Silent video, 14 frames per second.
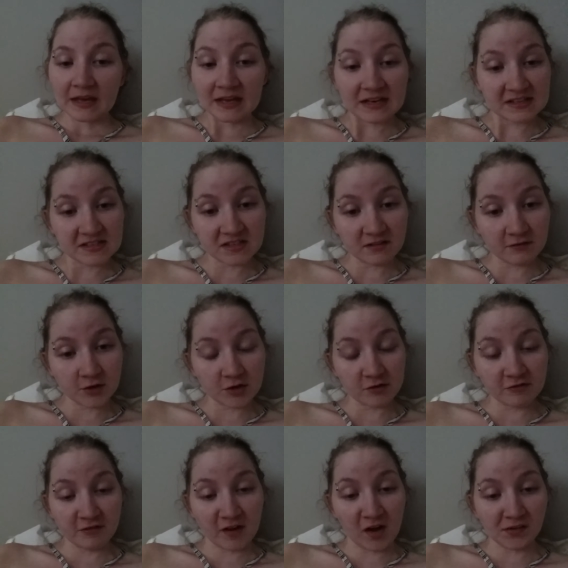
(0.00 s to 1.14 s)
It is
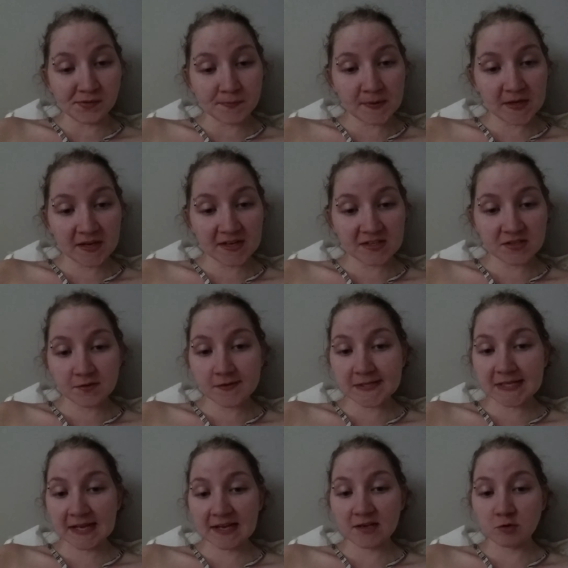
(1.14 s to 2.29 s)
your fault because you
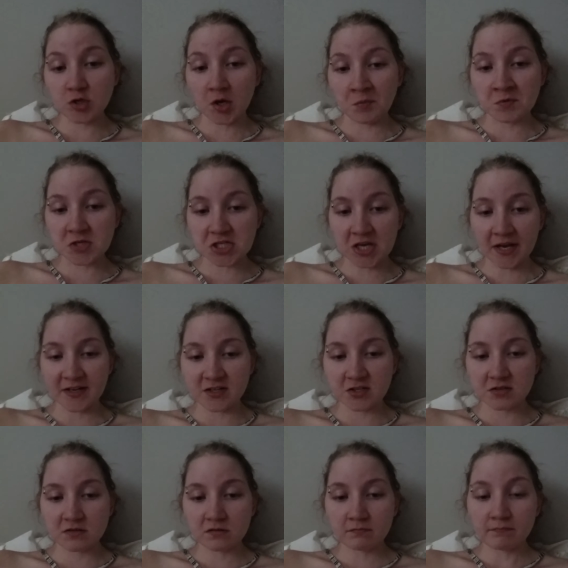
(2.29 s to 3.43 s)
say you don't
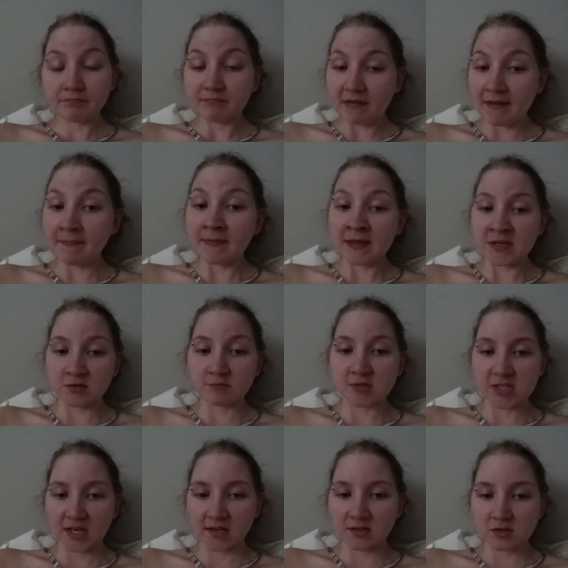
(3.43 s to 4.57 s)
judge. And then you
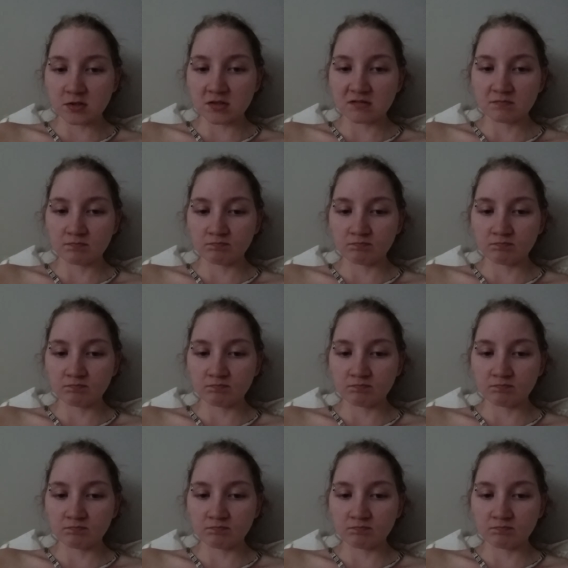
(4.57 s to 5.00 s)
judge.